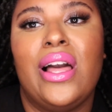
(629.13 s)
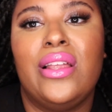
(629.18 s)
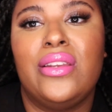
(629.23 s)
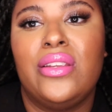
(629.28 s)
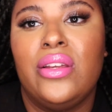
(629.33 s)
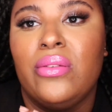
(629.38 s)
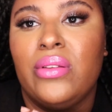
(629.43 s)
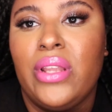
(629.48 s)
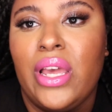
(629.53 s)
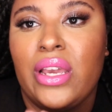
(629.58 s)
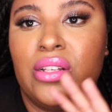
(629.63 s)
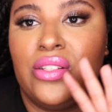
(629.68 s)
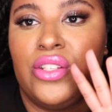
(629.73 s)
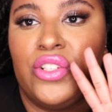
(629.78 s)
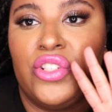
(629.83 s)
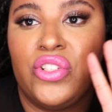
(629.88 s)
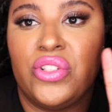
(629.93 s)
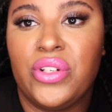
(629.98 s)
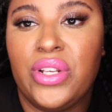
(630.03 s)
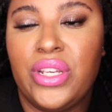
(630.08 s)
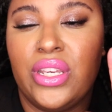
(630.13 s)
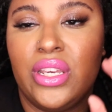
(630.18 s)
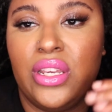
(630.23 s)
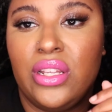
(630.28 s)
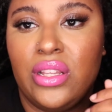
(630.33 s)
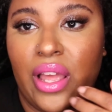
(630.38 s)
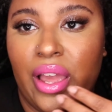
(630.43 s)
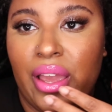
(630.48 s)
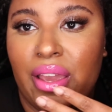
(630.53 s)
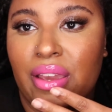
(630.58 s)
I don't like is the
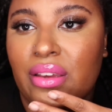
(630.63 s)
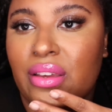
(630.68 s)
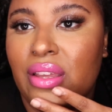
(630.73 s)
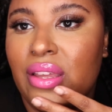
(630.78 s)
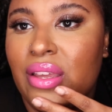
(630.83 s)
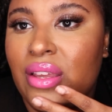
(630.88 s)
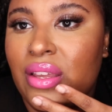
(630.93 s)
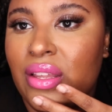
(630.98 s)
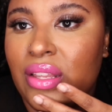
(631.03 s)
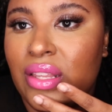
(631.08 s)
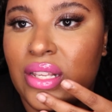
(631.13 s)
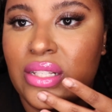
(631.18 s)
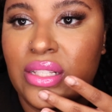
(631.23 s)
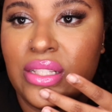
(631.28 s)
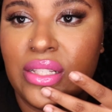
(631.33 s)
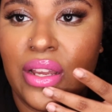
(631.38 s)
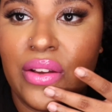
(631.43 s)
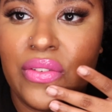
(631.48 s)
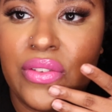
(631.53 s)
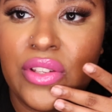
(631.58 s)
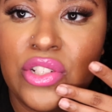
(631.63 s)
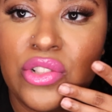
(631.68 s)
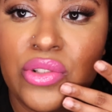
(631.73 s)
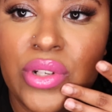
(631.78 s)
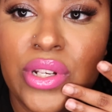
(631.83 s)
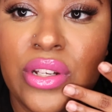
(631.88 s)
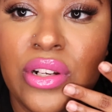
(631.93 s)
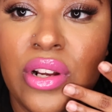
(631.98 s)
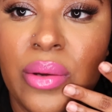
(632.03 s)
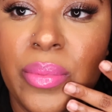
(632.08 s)
streaking. Like, this is definitely
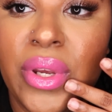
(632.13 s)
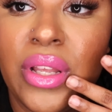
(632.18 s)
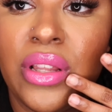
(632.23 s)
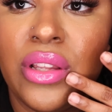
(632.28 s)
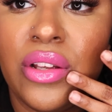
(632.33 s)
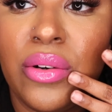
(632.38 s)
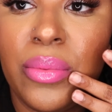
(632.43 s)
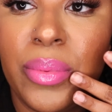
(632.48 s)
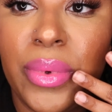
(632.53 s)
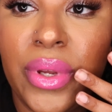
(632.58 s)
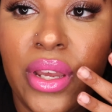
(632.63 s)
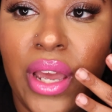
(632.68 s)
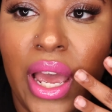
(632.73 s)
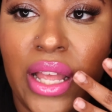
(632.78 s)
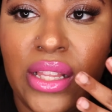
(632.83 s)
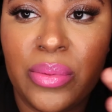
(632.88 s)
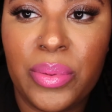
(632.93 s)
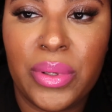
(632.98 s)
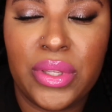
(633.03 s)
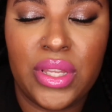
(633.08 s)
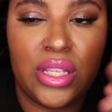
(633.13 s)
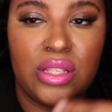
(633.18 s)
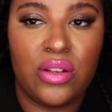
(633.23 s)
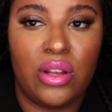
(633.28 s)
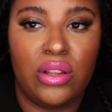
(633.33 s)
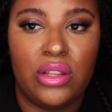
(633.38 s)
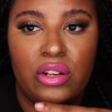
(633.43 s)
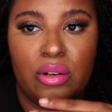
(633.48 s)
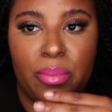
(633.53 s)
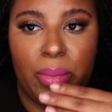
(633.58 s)
streaking on me a little bit. I have to put this
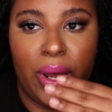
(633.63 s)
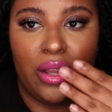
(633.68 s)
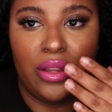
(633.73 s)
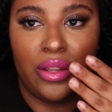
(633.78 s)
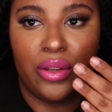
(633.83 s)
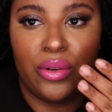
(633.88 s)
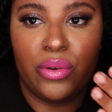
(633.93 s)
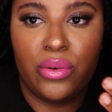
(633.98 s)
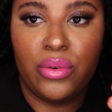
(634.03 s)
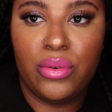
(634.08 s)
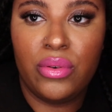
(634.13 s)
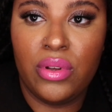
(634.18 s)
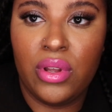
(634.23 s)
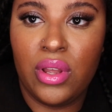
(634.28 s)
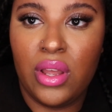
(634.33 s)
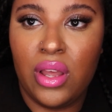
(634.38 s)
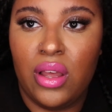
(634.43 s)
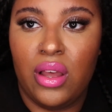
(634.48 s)
on little by little.